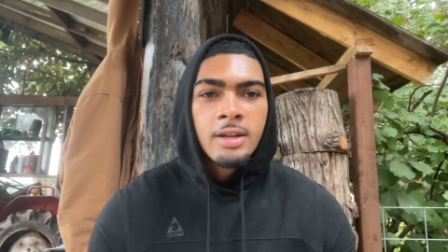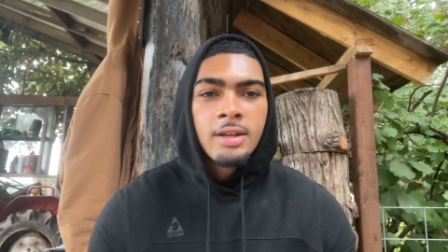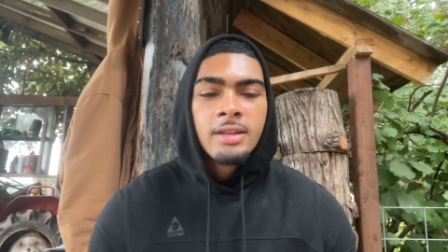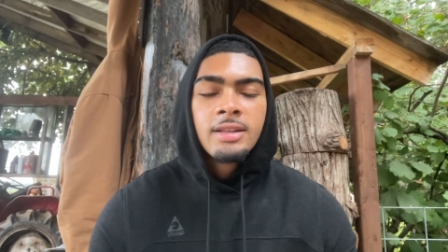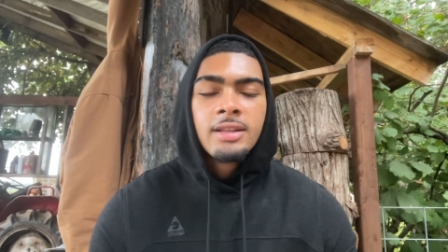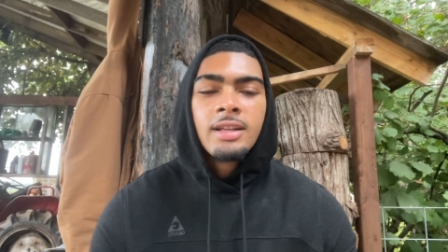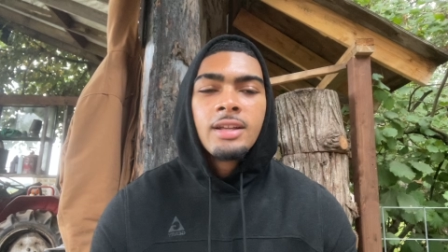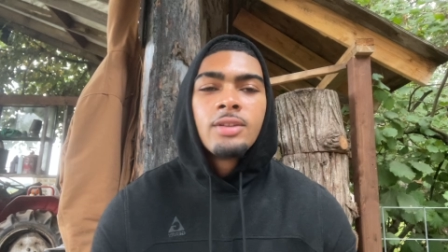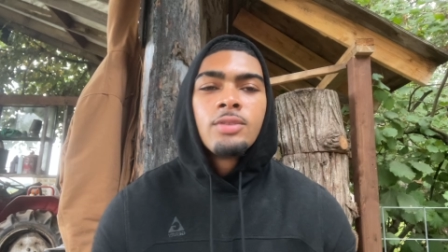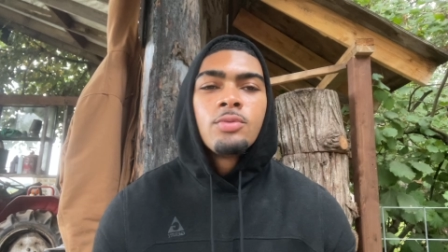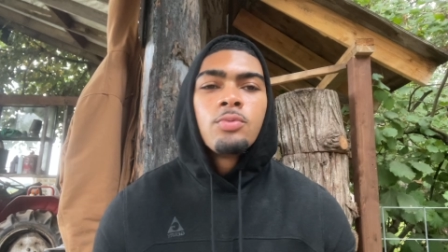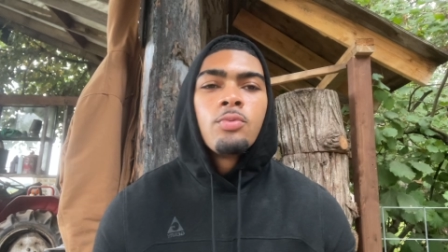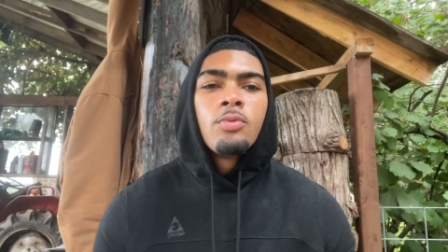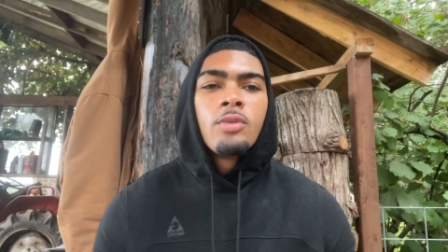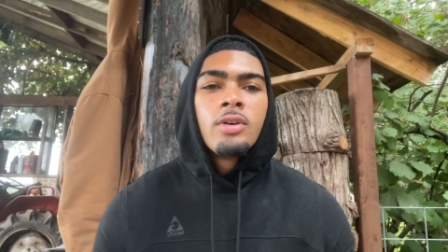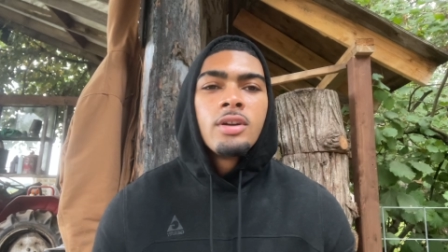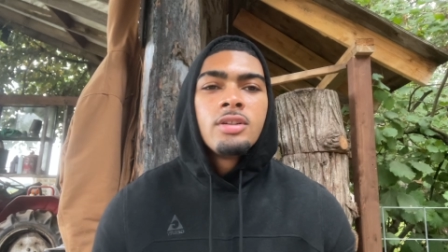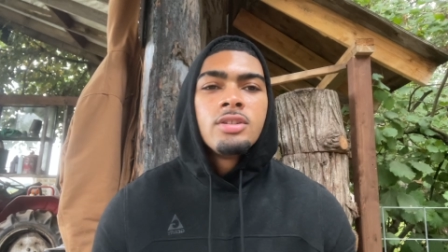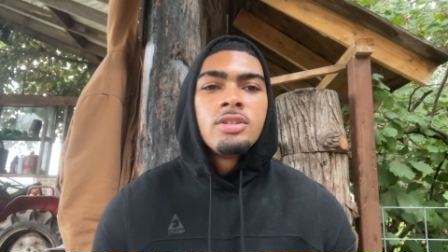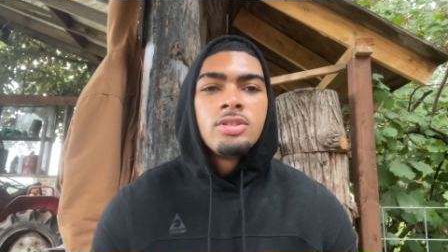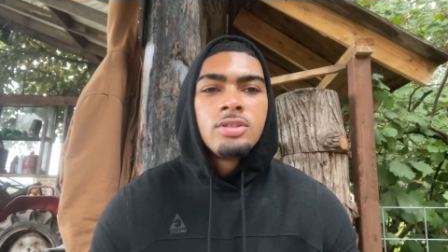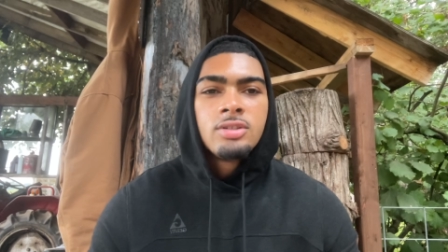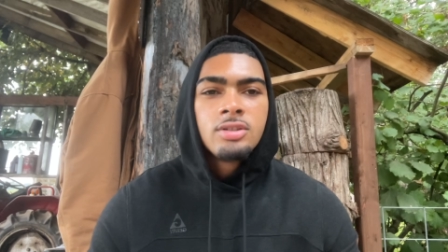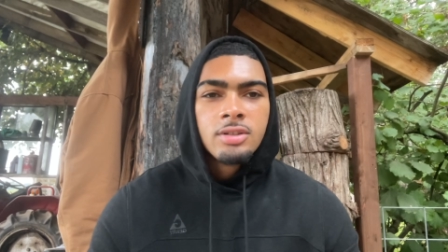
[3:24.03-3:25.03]
That's what
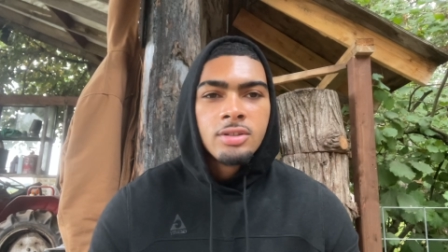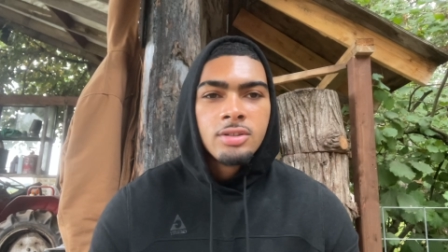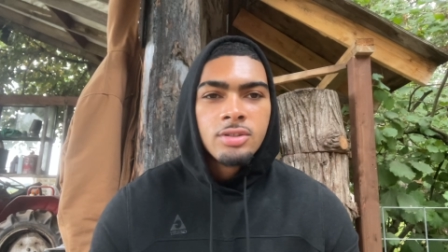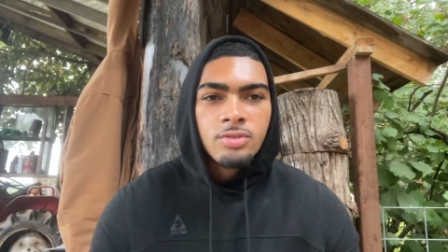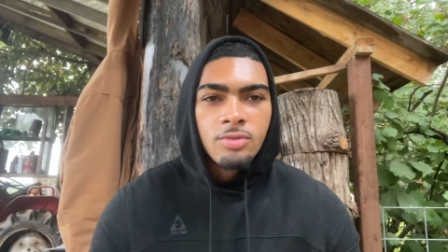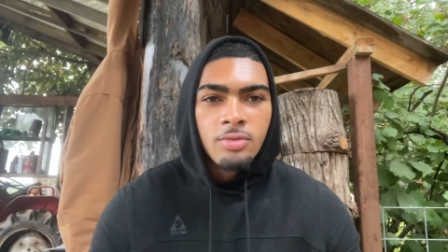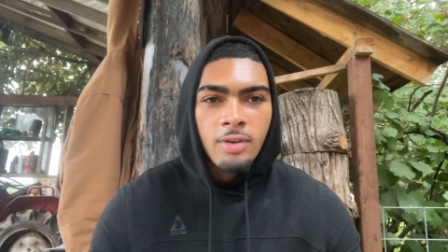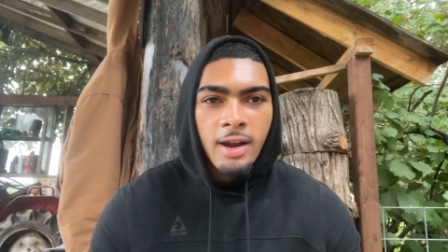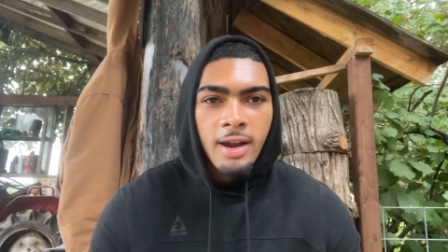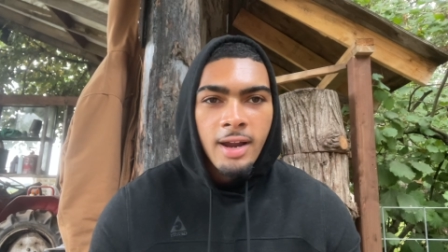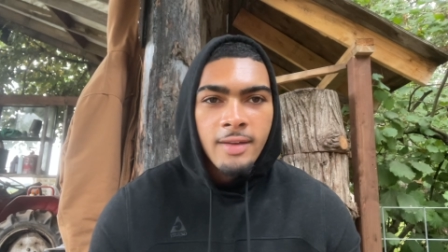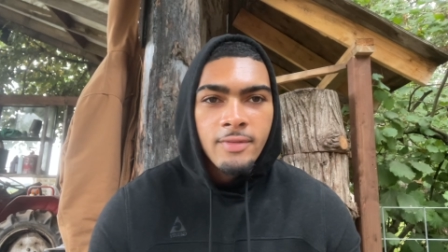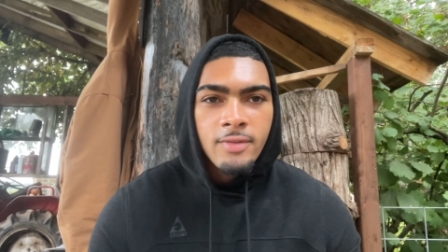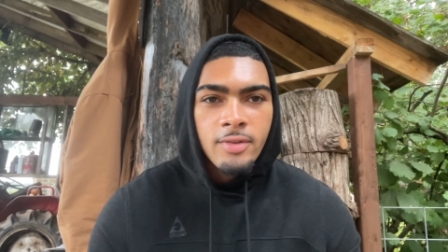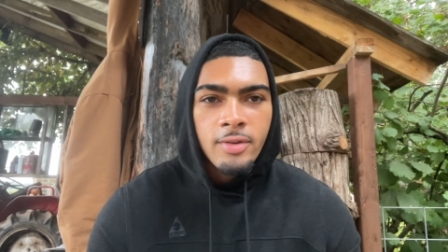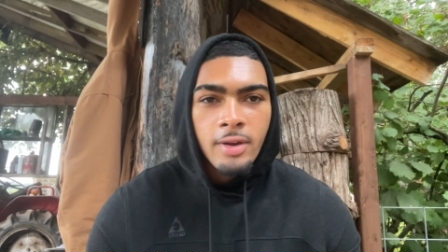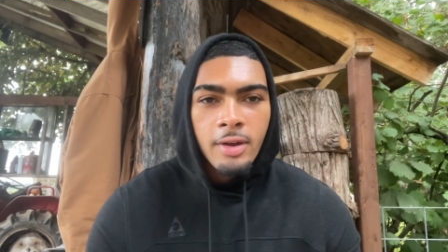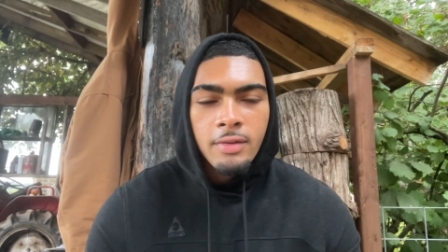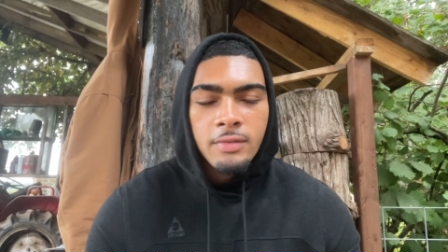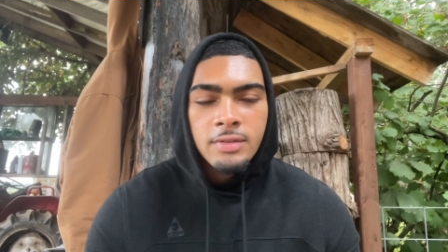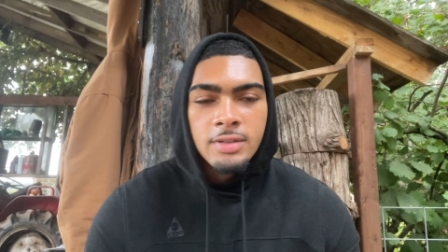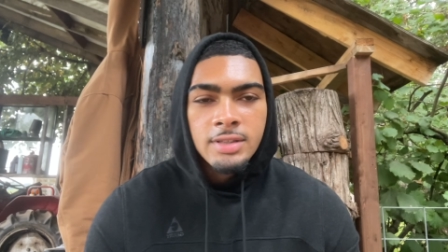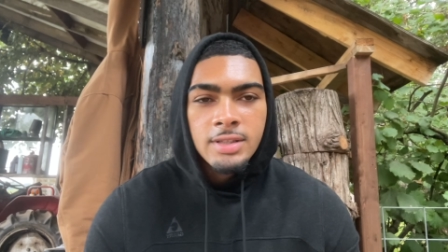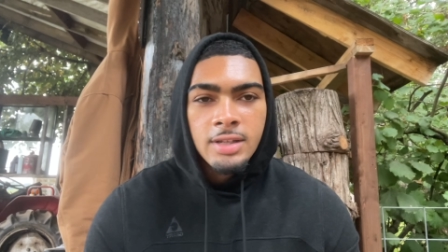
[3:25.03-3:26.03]
should drive you
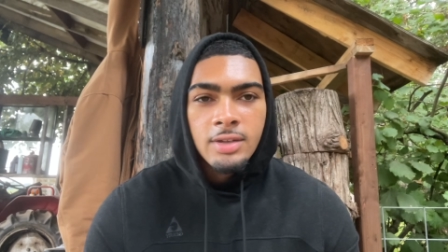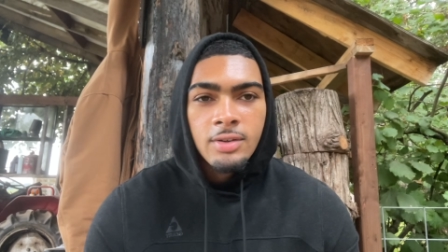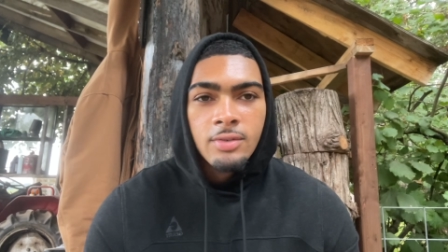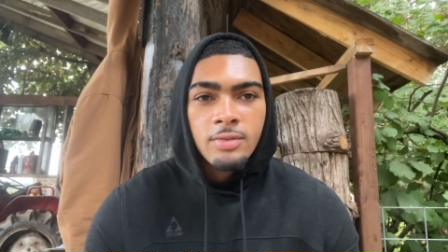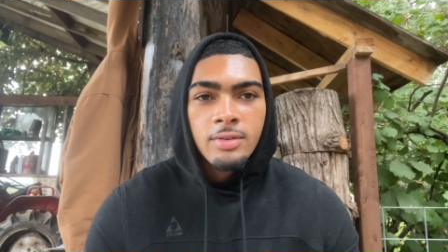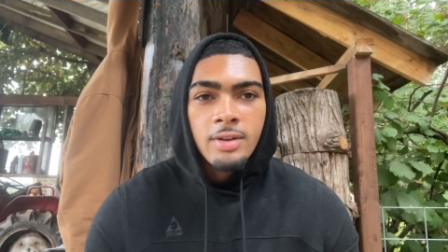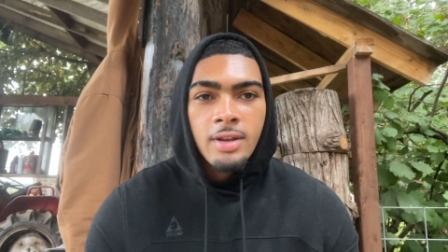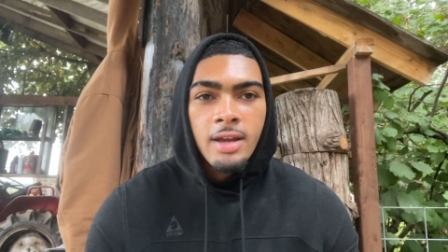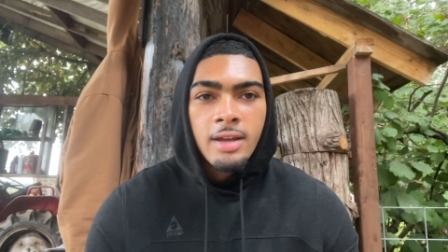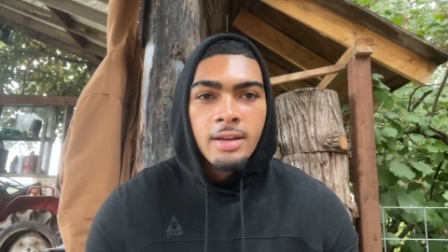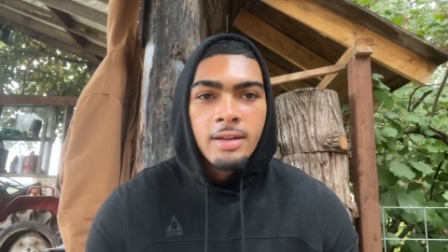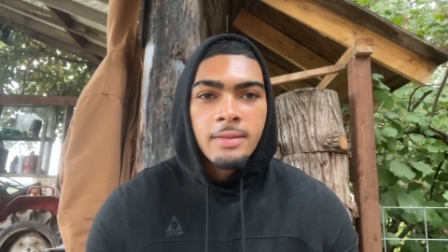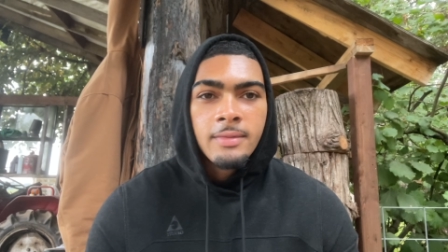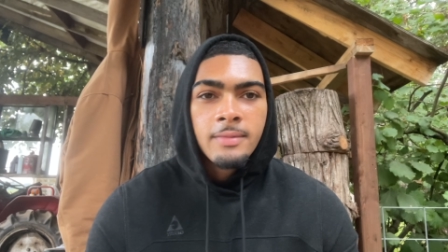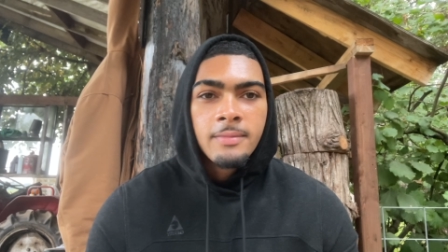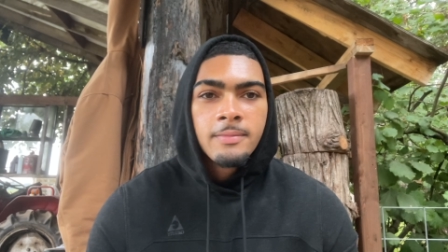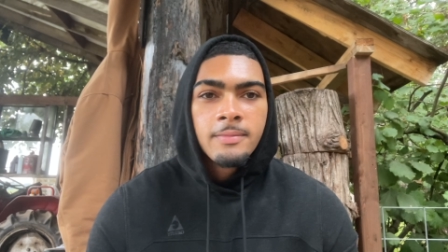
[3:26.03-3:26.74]
every single day.